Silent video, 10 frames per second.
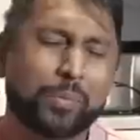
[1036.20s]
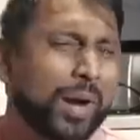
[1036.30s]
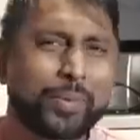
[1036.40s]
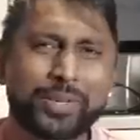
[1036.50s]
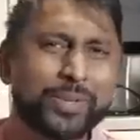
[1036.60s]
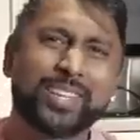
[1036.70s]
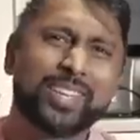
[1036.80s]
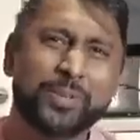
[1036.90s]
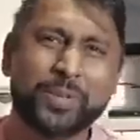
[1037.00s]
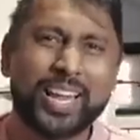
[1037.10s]
Why would you tell
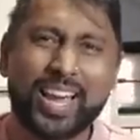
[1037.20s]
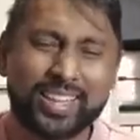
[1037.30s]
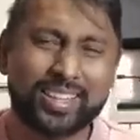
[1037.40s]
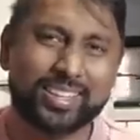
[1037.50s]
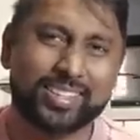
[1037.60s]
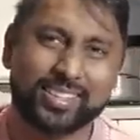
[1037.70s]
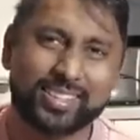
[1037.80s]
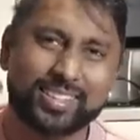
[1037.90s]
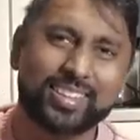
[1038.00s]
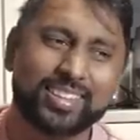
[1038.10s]
your dad this?
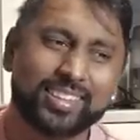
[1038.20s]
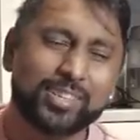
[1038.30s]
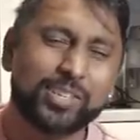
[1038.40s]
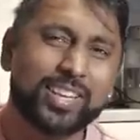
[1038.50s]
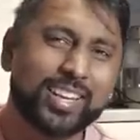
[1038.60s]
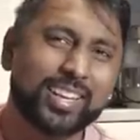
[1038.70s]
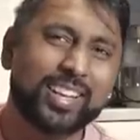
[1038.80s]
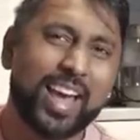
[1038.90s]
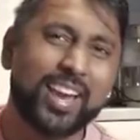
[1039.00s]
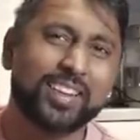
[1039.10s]
There's like a
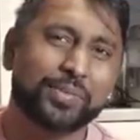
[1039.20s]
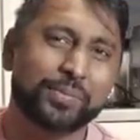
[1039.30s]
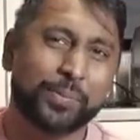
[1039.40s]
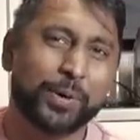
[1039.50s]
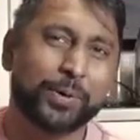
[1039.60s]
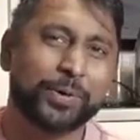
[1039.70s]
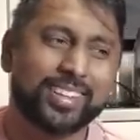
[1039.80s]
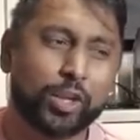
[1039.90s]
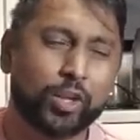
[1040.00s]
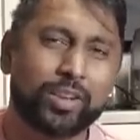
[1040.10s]
line, bro.
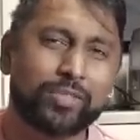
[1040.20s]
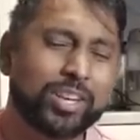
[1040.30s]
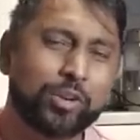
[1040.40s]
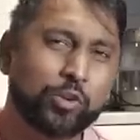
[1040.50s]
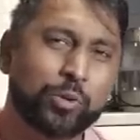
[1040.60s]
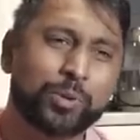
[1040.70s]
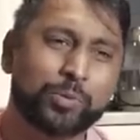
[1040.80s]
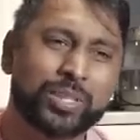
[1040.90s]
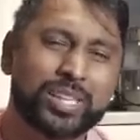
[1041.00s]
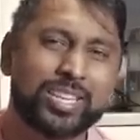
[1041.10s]
Like even in normal
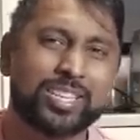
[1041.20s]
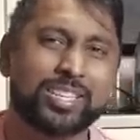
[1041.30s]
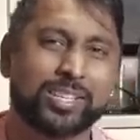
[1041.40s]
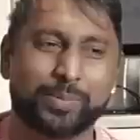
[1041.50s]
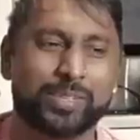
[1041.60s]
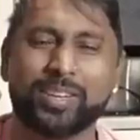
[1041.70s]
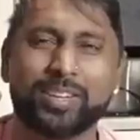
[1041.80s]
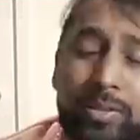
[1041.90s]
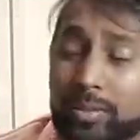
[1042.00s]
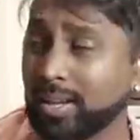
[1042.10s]
relationships, you
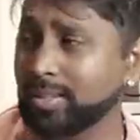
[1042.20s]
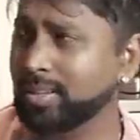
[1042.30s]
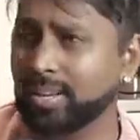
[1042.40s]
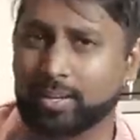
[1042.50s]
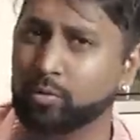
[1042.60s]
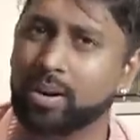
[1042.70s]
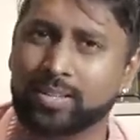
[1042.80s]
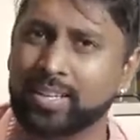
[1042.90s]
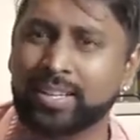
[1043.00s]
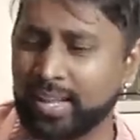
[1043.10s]
know, that's like
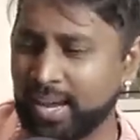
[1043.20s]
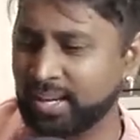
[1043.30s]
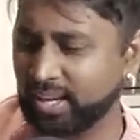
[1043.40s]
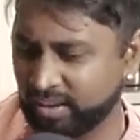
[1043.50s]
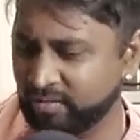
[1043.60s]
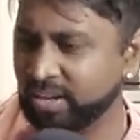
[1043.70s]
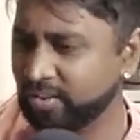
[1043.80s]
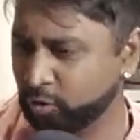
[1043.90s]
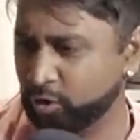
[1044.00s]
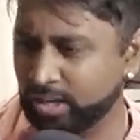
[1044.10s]
crossing a line. Even
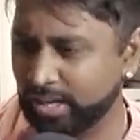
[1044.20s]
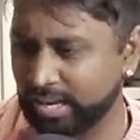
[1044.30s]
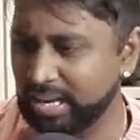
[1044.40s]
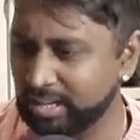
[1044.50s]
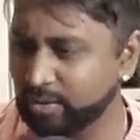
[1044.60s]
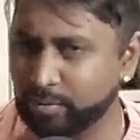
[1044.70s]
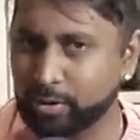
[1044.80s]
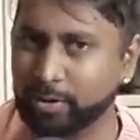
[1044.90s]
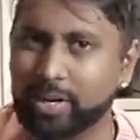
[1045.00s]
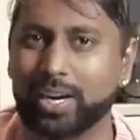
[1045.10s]
if you're like in love with
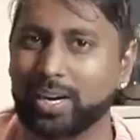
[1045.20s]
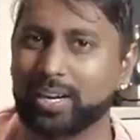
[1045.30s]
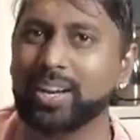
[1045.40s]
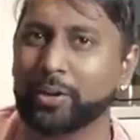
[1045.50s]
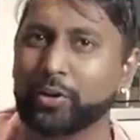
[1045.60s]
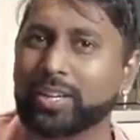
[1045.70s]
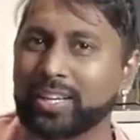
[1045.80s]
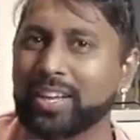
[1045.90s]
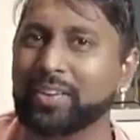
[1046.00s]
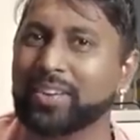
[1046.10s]
your car, you could
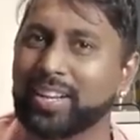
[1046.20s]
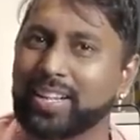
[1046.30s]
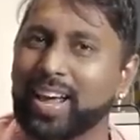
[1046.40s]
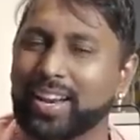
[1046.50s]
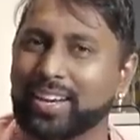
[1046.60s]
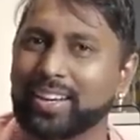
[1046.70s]
leave it at that.